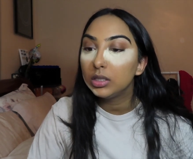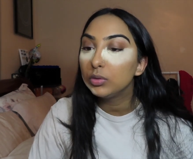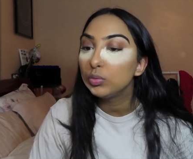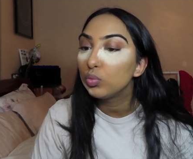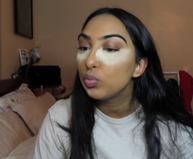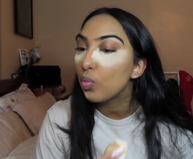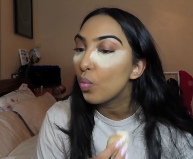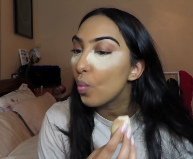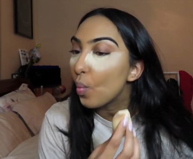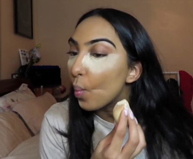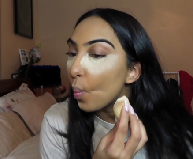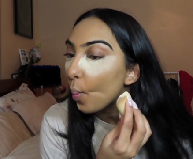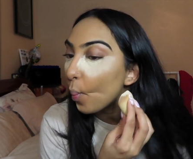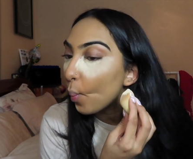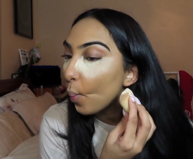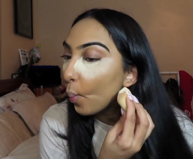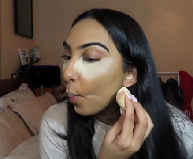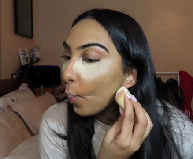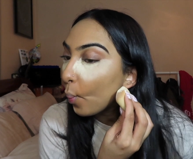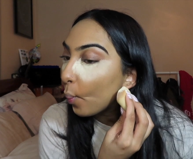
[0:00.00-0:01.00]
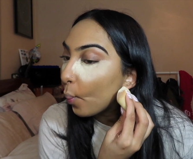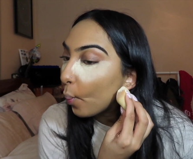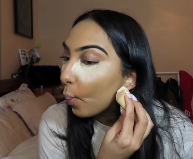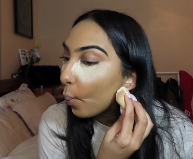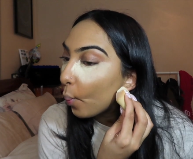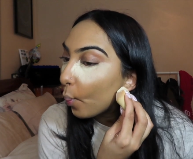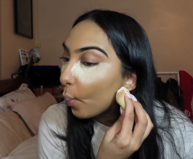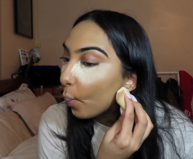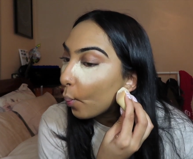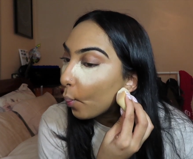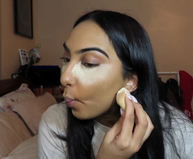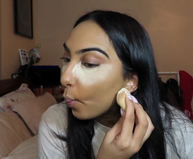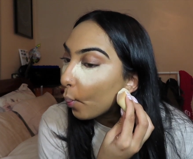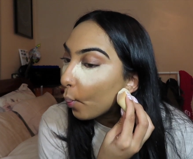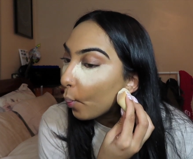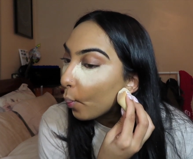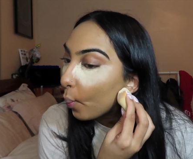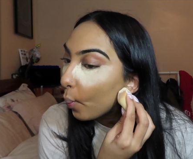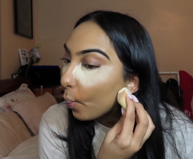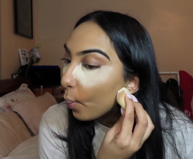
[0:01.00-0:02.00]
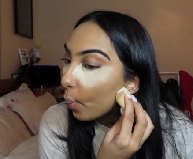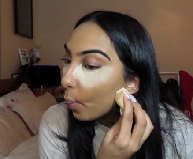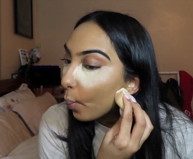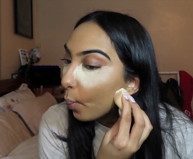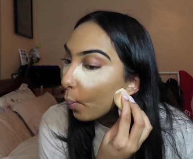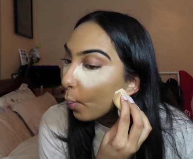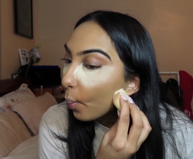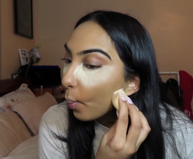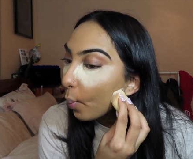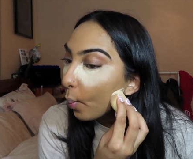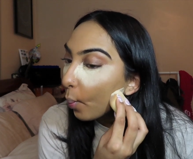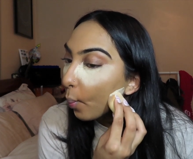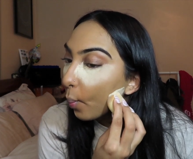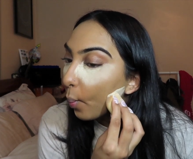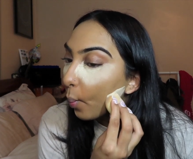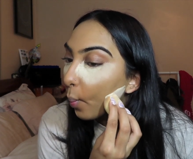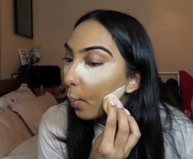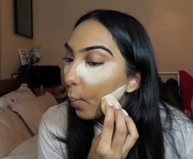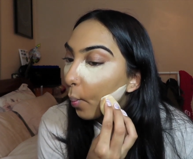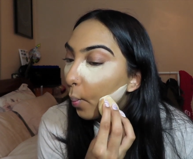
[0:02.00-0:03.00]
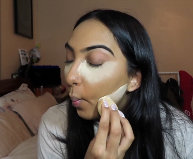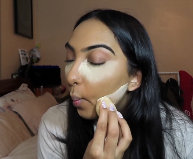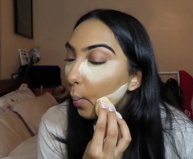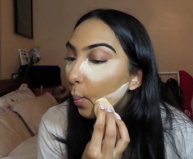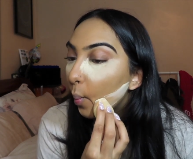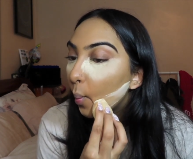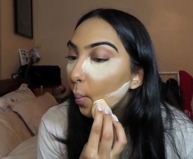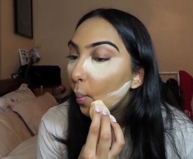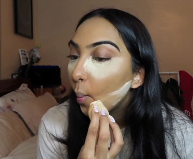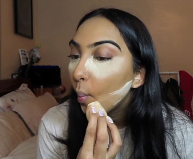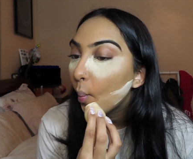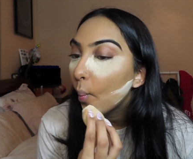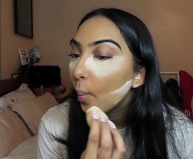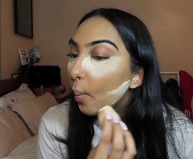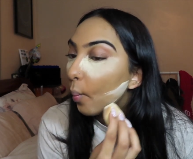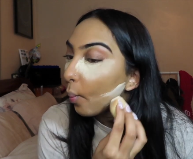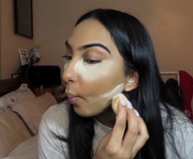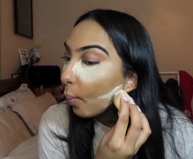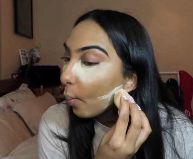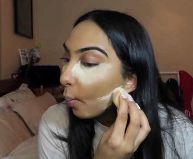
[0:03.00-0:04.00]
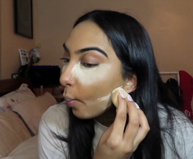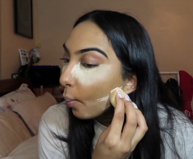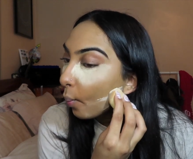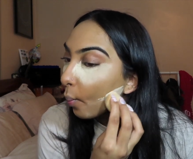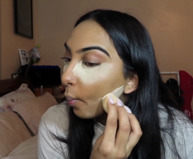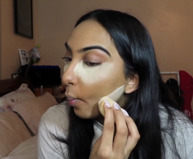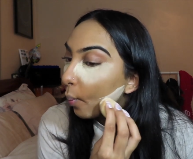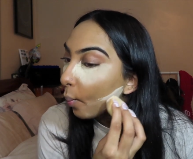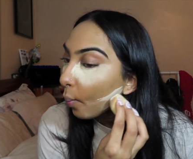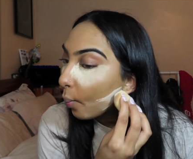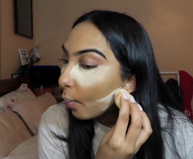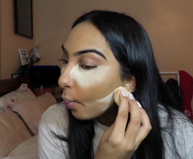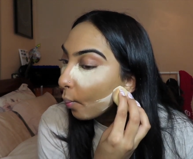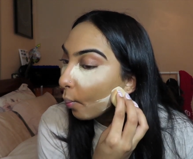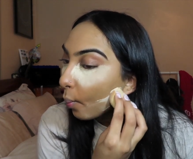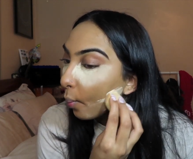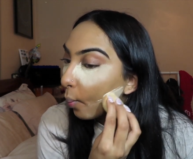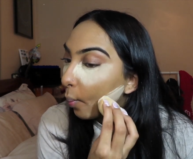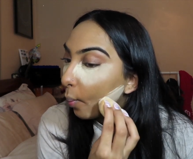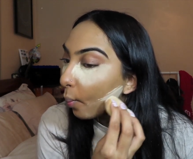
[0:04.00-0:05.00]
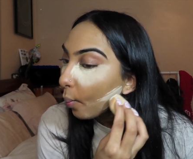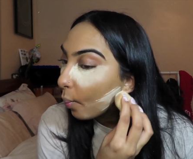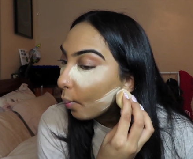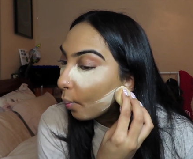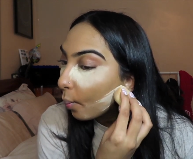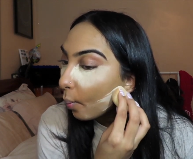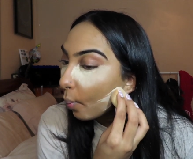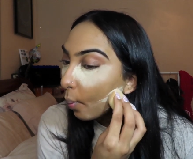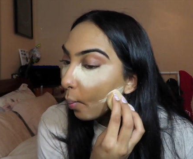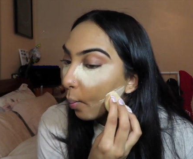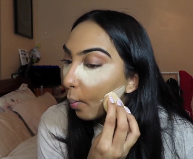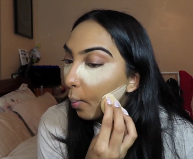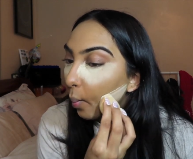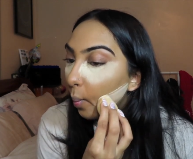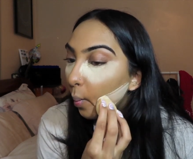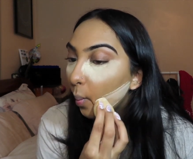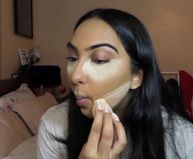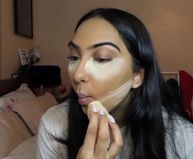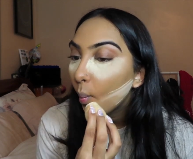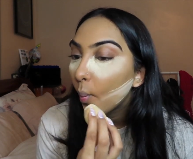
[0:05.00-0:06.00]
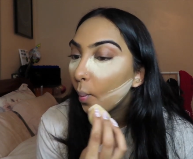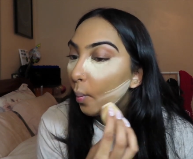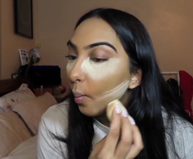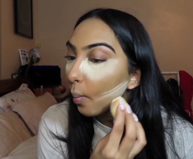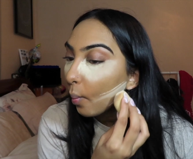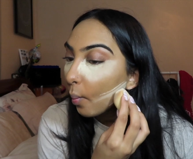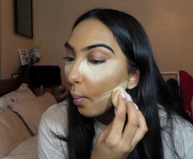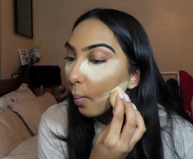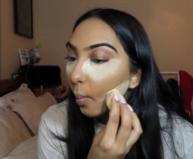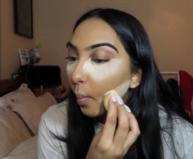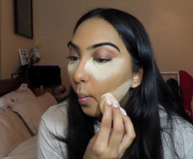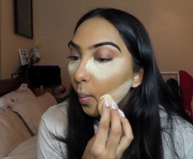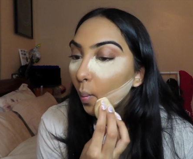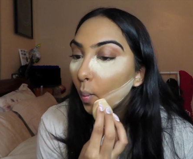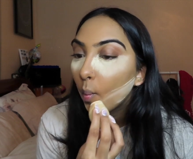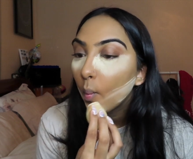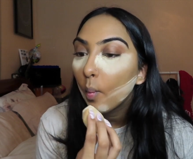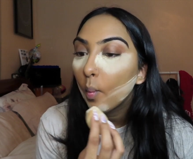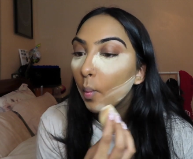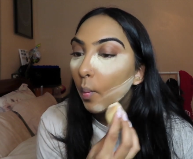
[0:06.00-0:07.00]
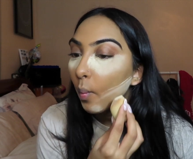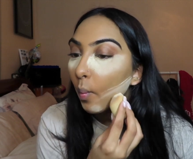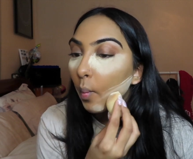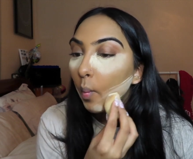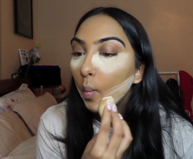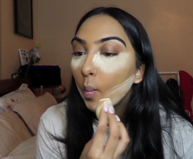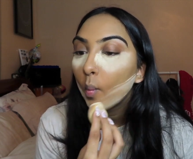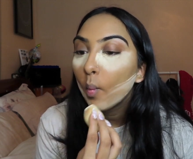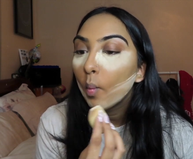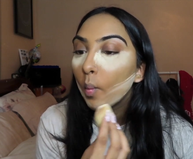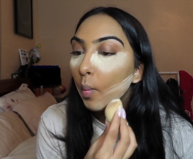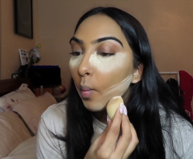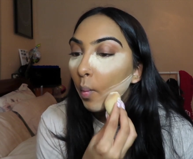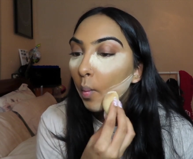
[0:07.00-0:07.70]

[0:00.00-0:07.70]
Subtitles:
(no one is talking)